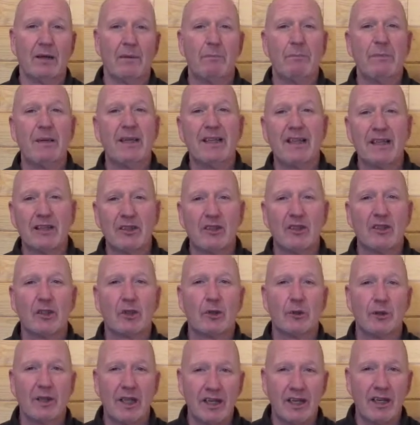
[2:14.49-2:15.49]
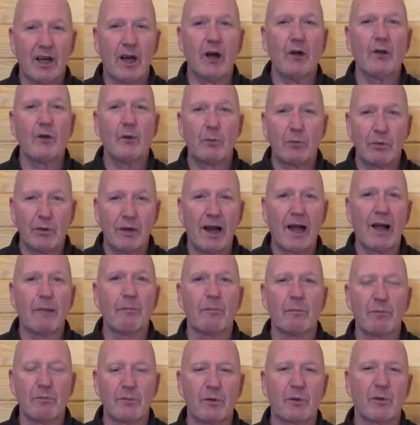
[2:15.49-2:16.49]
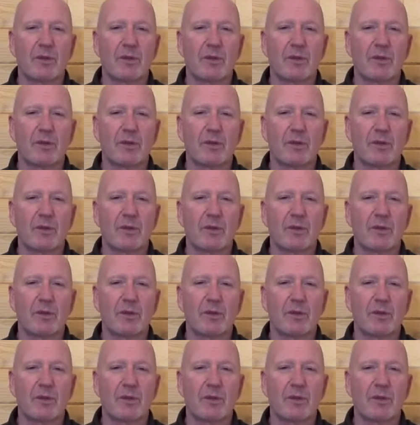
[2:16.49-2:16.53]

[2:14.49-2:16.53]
begins to create other problems